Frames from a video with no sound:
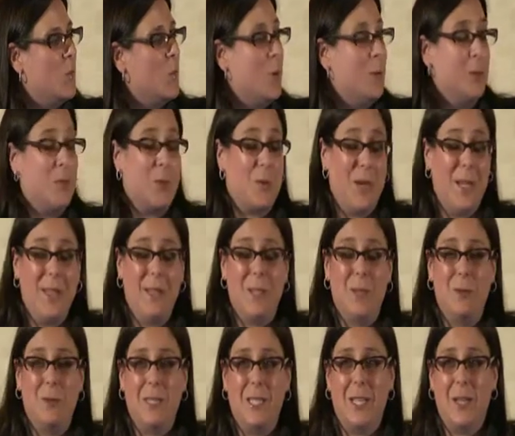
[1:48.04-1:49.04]
What was great,
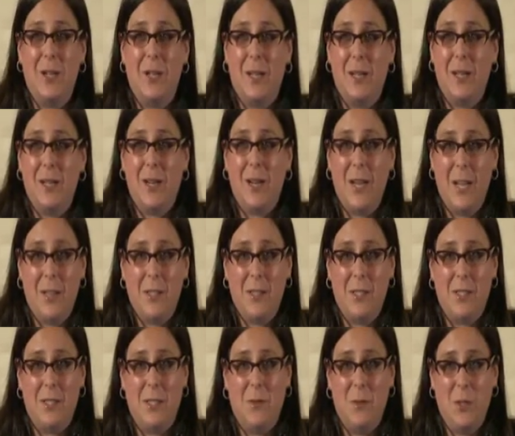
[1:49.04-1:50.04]
though, was that our health
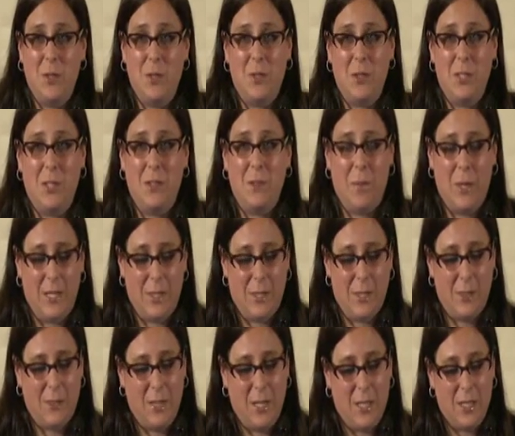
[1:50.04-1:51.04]
system, the University of
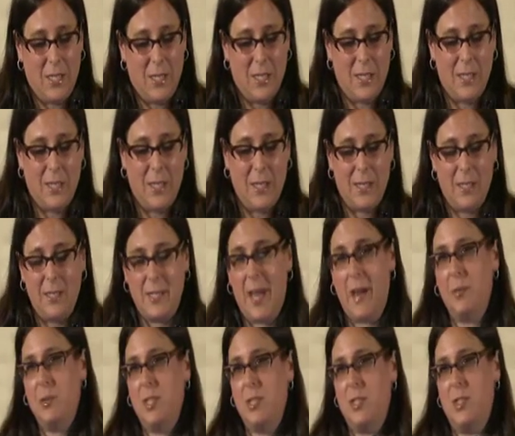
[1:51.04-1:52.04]
Pennsylvania, then
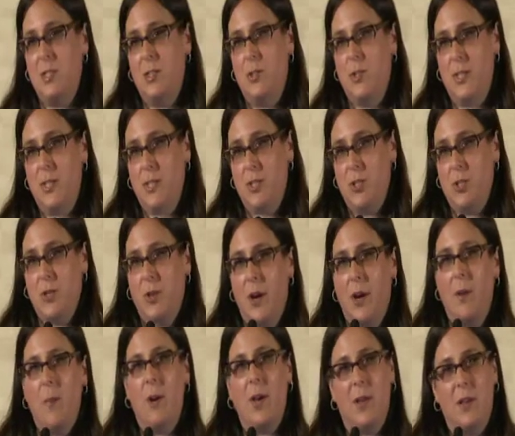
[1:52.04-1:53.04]
established the transitional
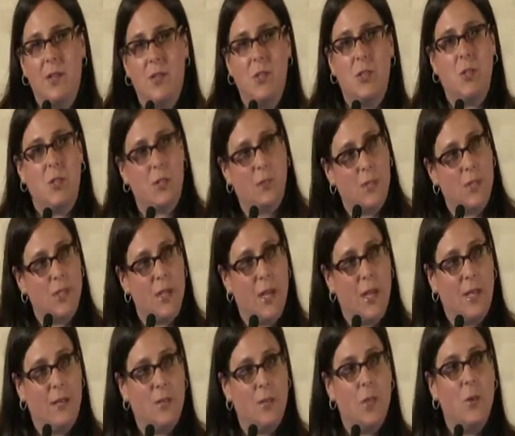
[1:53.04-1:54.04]
care model as a service line.